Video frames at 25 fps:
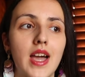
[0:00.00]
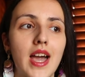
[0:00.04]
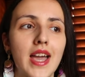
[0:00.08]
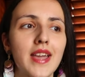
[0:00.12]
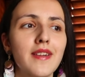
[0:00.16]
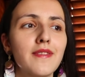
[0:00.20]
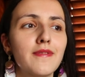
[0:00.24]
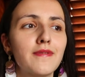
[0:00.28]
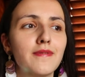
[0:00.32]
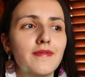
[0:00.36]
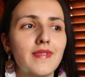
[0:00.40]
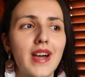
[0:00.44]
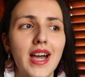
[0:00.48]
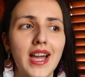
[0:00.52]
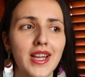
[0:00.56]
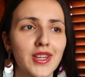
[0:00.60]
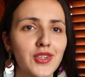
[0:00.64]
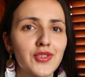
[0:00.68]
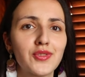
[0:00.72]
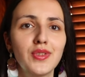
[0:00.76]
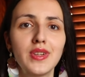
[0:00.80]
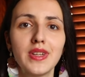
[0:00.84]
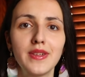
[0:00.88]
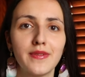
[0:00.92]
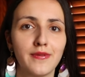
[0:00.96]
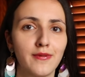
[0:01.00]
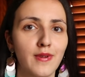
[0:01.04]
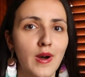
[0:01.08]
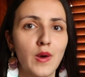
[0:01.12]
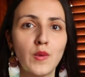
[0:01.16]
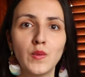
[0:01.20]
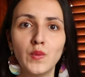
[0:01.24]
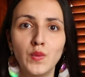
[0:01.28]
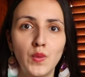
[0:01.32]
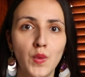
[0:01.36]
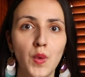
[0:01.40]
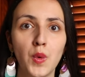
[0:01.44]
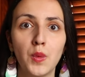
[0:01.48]
I've actually
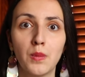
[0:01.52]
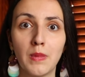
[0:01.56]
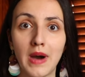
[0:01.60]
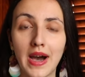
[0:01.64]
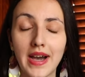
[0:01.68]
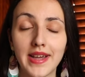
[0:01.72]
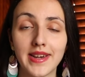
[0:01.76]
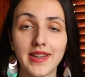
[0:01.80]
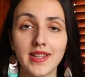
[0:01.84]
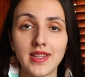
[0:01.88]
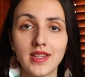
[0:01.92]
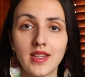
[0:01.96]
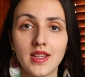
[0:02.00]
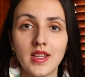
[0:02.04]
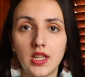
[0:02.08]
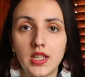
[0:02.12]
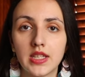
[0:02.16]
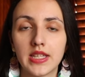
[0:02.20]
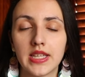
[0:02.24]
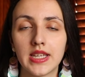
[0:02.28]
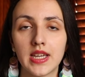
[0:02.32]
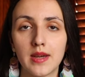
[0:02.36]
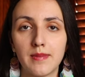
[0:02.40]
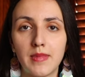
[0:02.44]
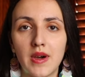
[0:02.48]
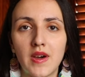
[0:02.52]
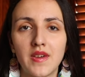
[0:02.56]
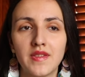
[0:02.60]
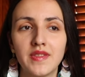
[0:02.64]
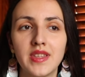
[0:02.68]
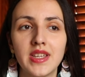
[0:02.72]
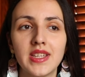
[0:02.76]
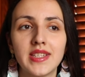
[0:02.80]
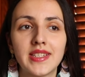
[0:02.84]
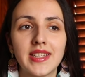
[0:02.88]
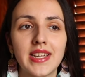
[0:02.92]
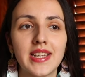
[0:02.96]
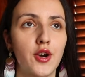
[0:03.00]
found nobody talking about
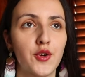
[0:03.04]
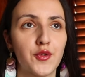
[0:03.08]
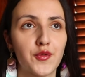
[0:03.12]
this.